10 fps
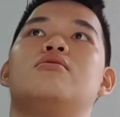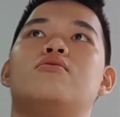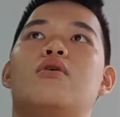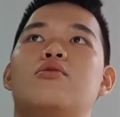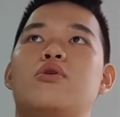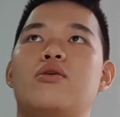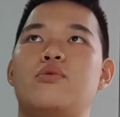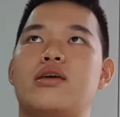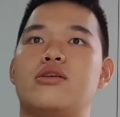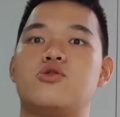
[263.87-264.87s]
one way
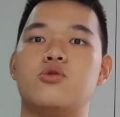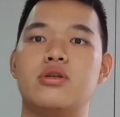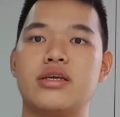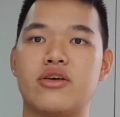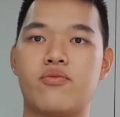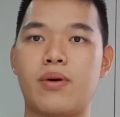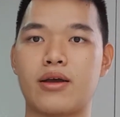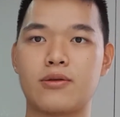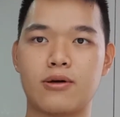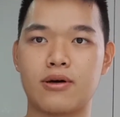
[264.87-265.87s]
we can truly give
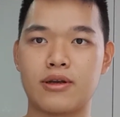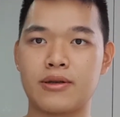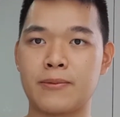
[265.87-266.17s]
back to God.